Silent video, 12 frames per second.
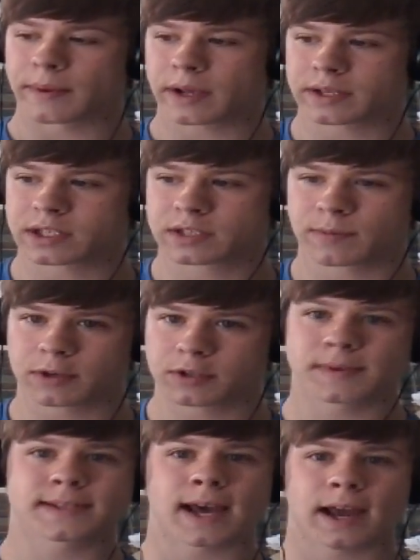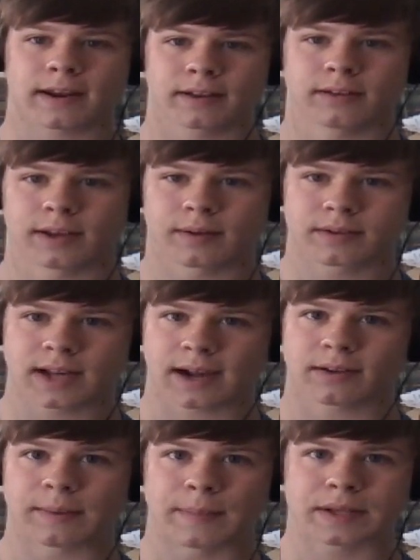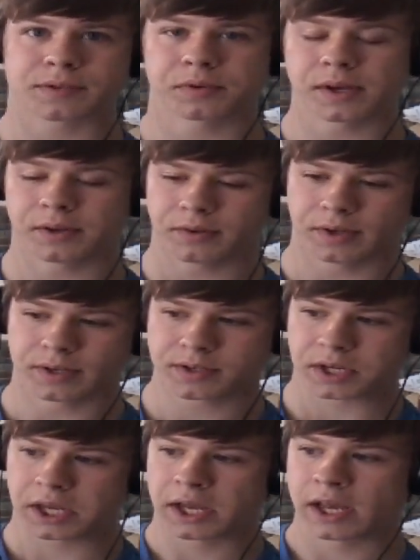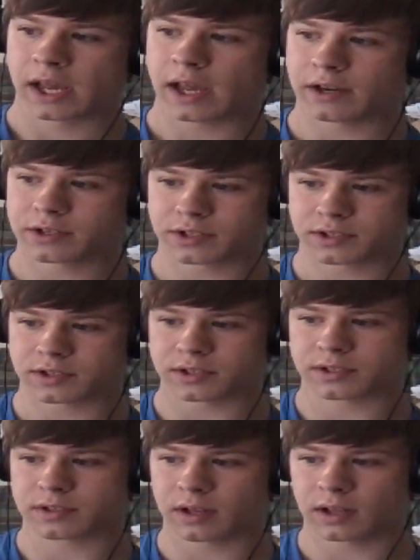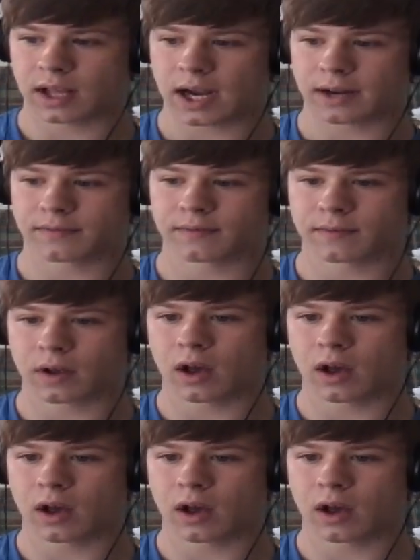because it's supposed to be tackling mental illness and just a lot of